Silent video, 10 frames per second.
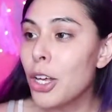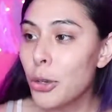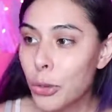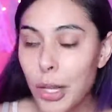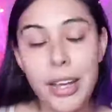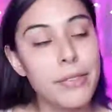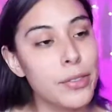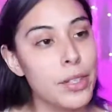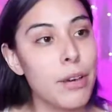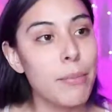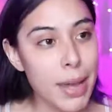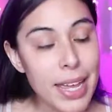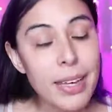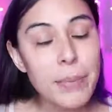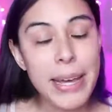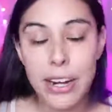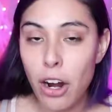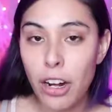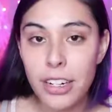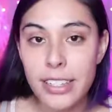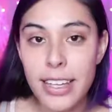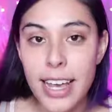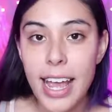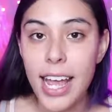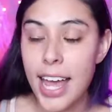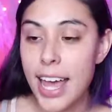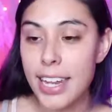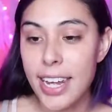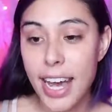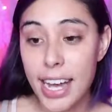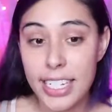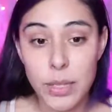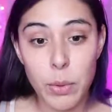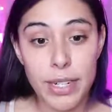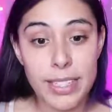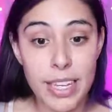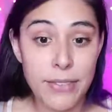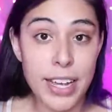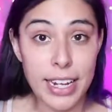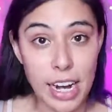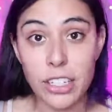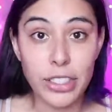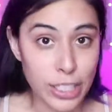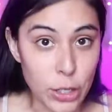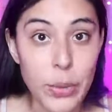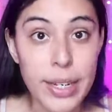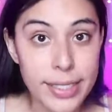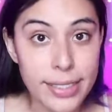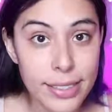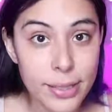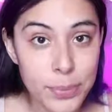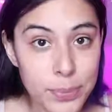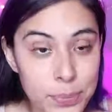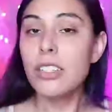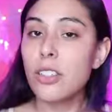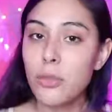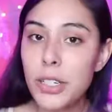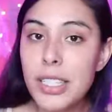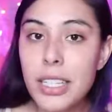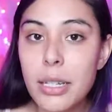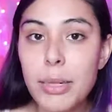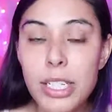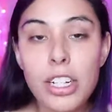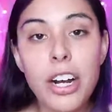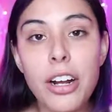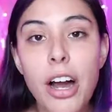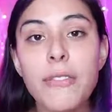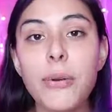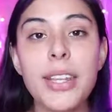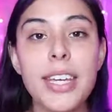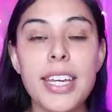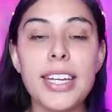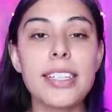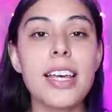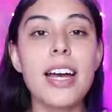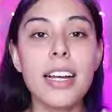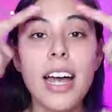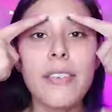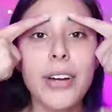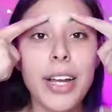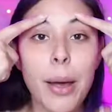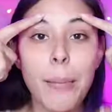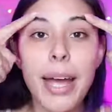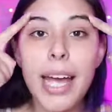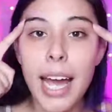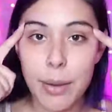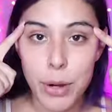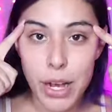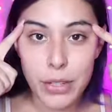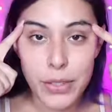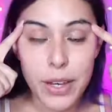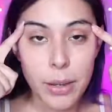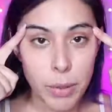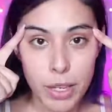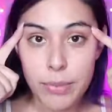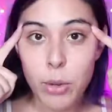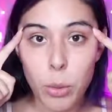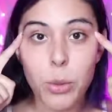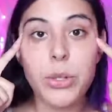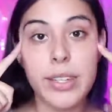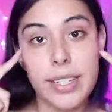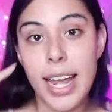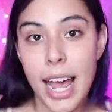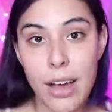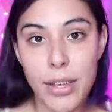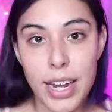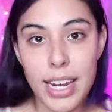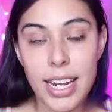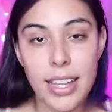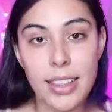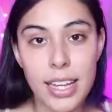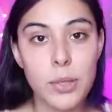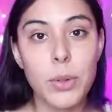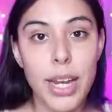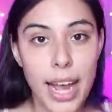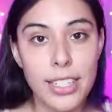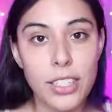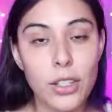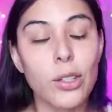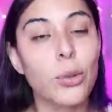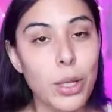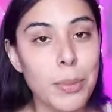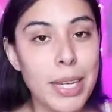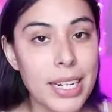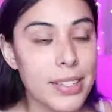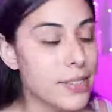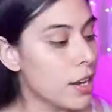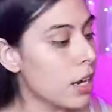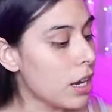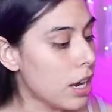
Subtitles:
who loves makeup and art, and I just want to see if I could actually do this. So the first thing that I'm going to start off with is covering up my eyebrows because Momo doesn't have any, and that's what adds to the creepiness.